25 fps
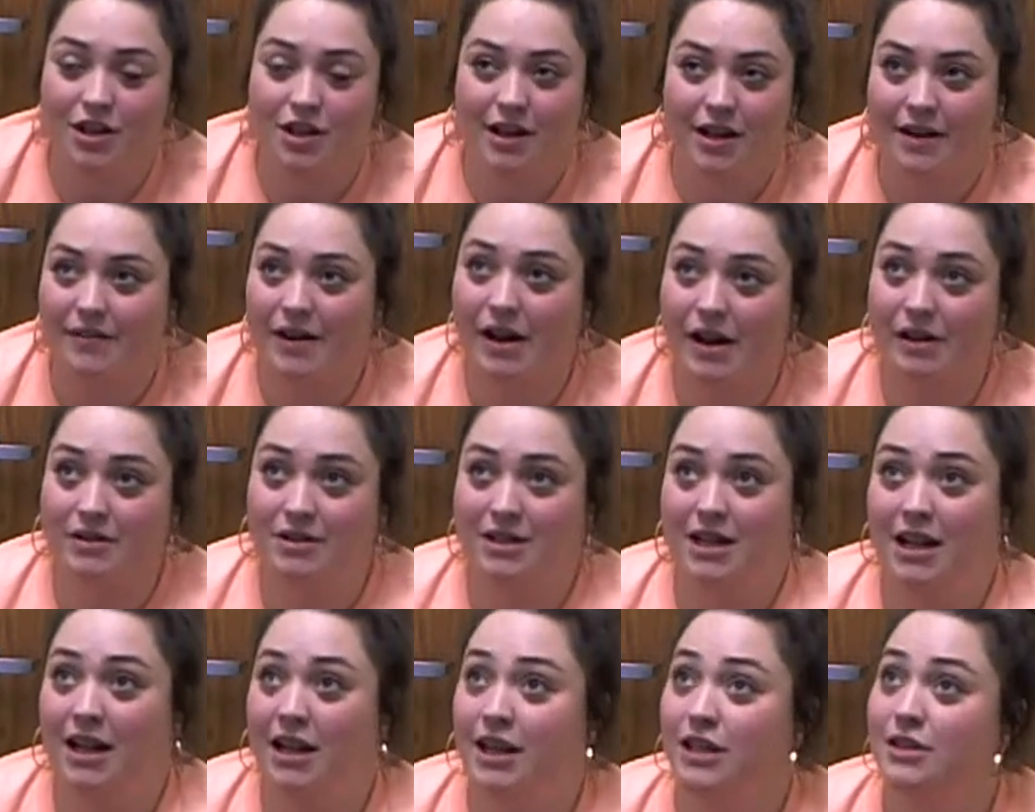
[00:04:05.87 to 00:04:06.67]
So like if I was
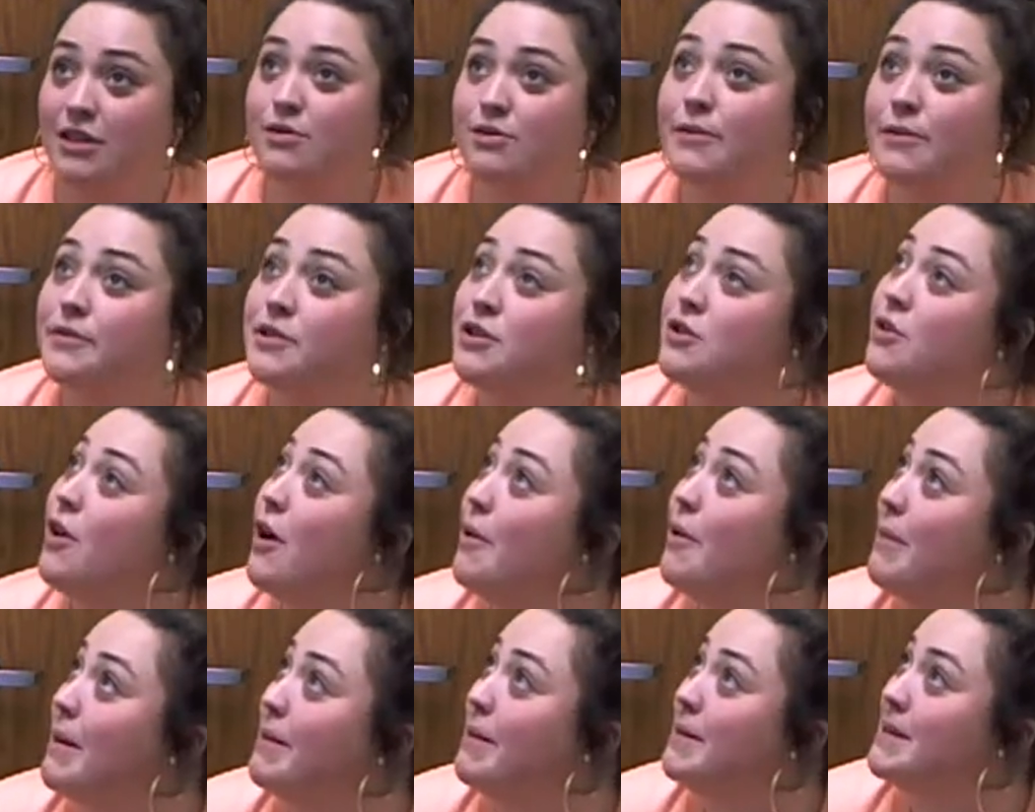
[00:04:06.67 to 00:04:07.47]
sitting in this room for too
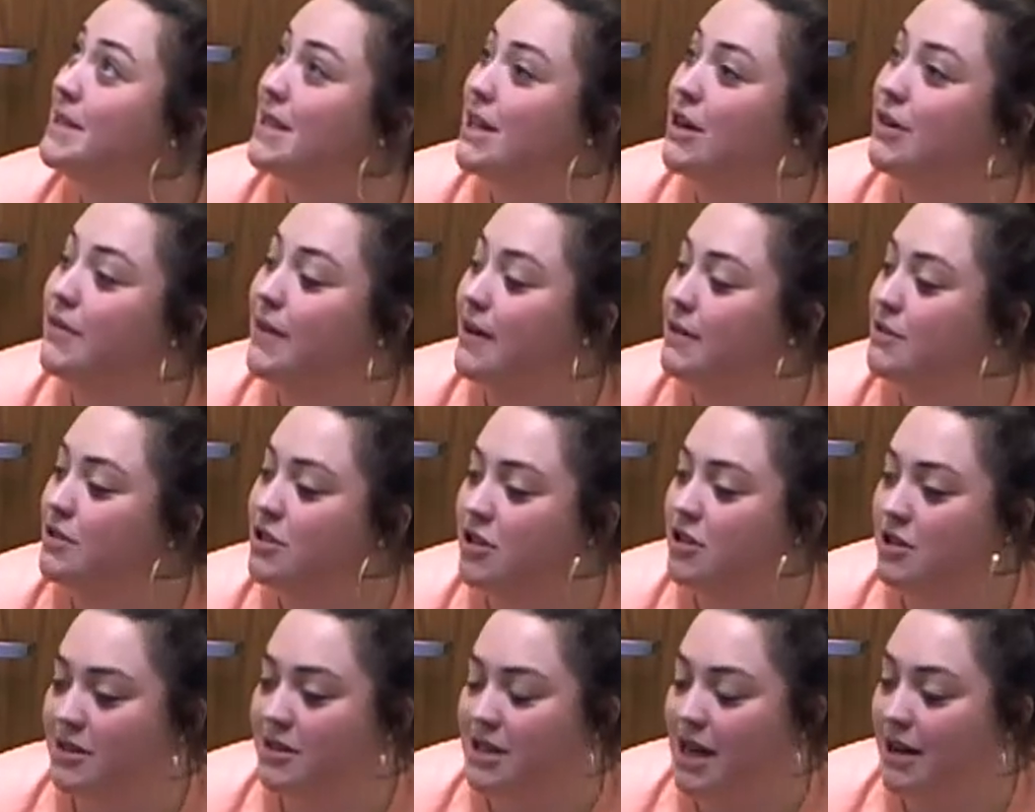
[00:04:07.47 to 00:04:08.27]
long by myself, I would
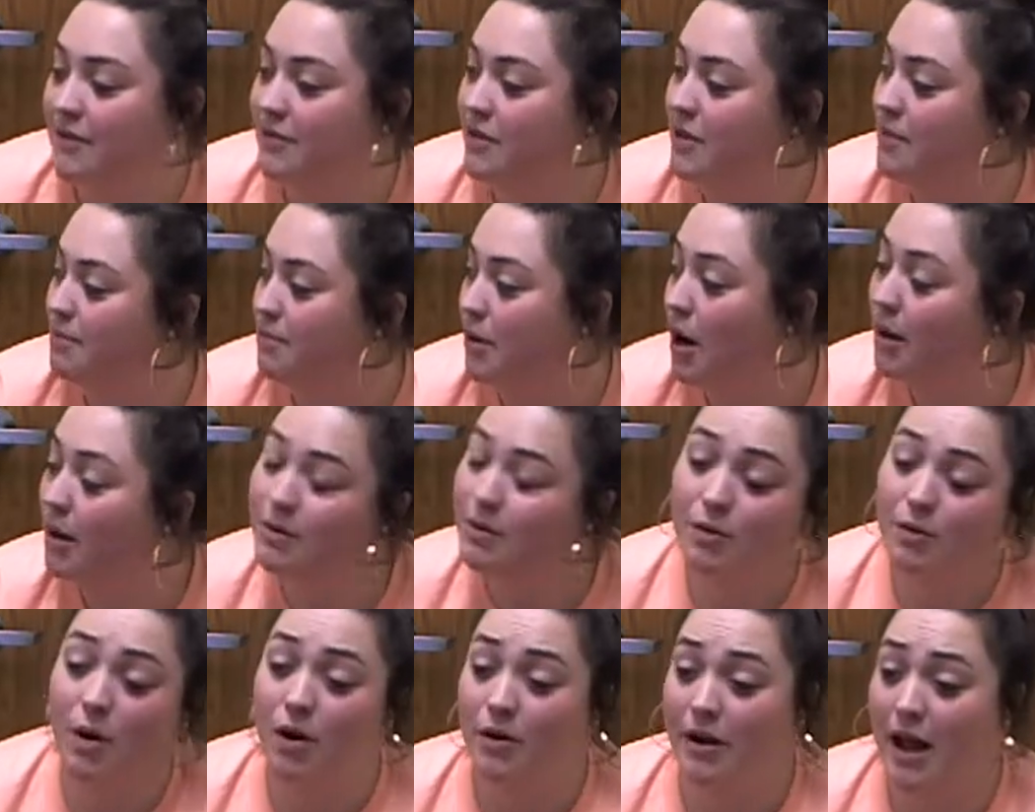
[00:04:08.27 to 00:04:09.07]
just have to
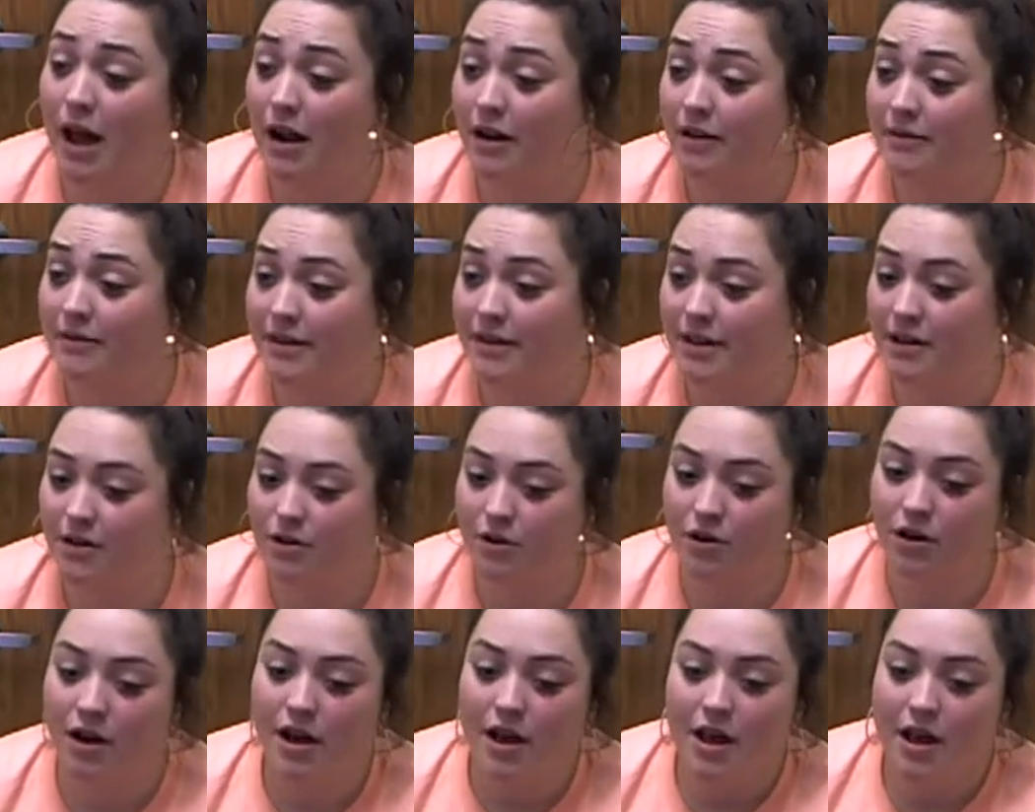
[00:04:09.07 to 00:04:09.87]
probably walk out of it
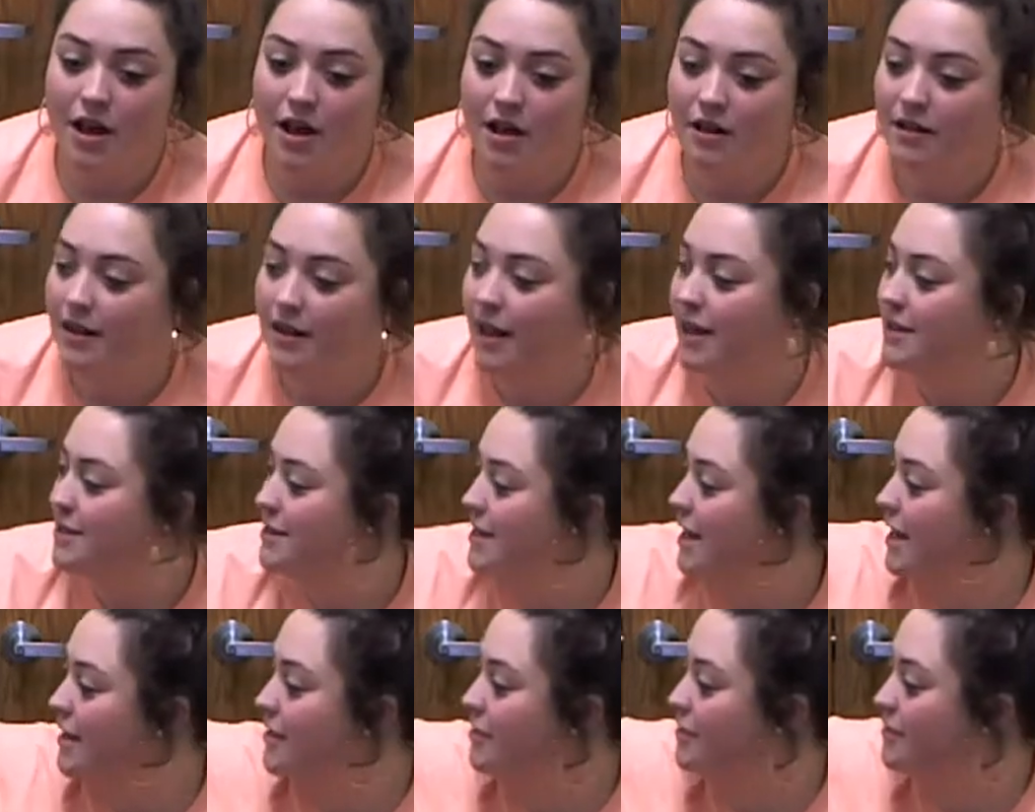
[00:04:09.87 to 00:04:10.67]
or like
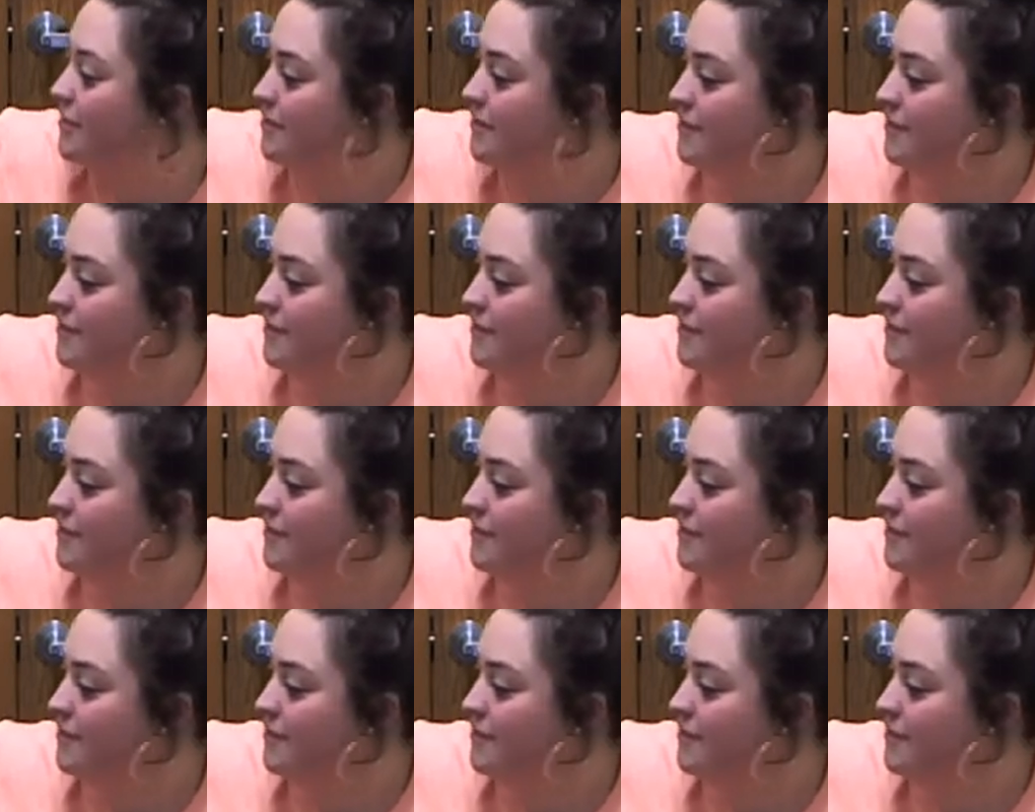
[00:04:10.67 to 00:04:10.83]
say,